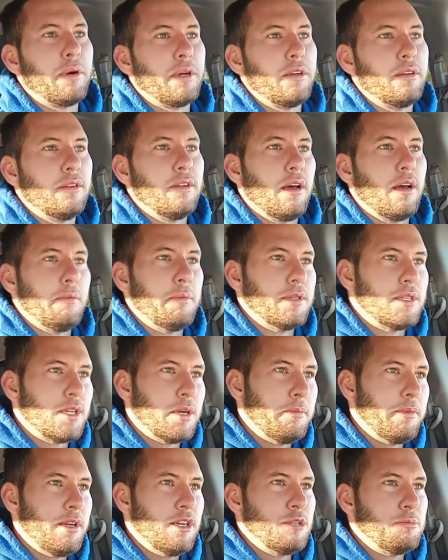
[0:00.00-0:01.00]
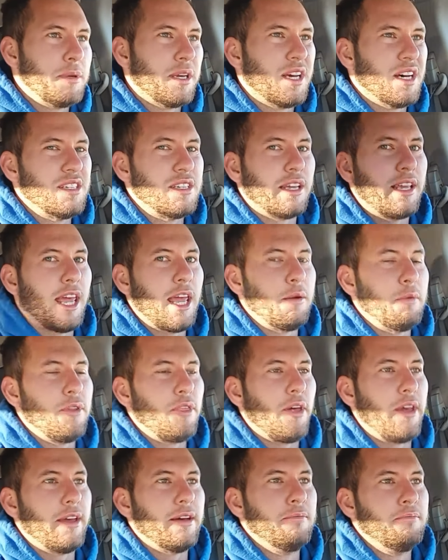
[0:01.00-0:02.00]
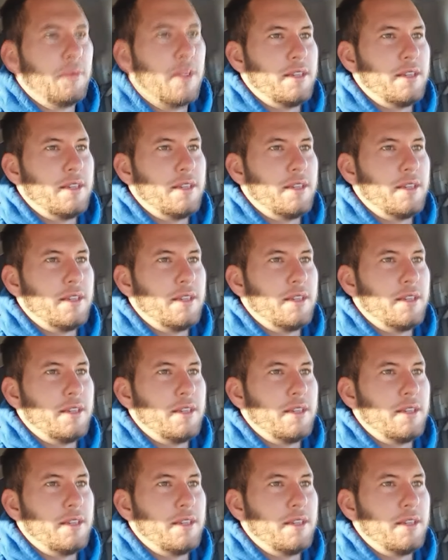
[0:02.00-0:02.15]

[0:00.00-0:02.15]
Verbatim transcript: But I'm assuming it's because it came with like